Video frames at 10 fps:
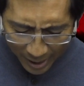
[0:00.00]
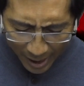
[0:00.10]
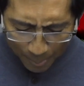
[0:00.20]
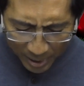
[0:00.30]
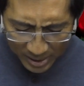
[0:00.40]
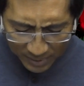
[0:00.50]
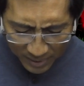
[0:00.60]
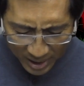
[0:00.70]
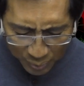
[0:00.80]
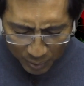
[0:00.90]
And because of
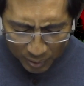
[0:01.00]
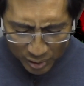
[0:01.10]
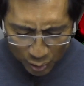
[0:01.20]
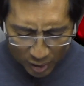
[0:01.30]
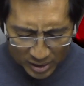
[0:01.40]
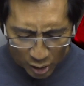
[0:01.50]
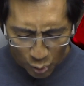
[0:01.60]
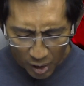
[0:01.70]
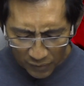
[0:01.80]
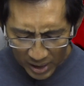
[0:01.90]
this, we rejoice that
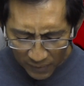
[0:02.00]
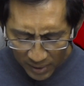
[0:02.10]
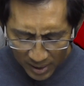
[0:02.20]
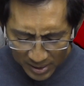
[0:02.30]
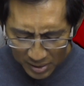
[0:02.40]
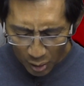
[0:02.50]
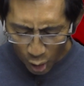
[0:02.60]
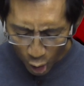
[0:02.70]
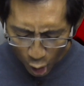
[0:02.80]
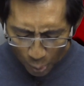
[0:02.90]
you have given us the
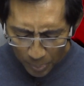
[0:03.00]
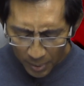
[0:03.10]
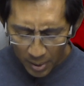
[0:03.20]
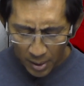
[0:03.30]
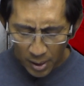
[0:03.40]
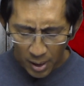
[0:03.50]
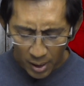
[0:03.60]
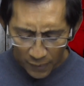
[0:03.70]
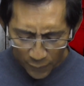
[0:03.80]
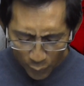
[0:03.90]
hope
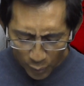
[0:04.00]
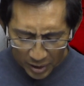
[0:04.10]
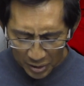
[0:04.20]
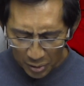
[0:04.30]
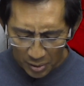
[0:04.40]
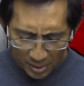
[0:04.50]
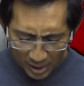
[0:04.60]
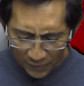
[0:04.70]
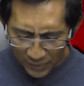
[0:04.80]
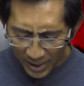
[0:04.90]
for eternal
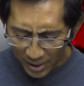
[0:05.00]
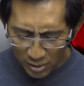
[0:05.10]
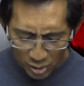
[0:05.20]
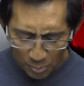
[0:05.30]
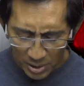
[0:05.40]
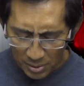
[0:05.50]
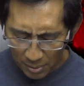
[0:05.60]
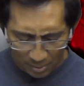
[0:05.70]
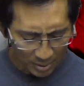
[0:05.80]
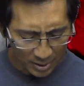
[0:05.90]
life. Thank you so much, O oh
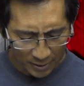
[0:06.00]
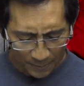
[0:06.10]
Lord.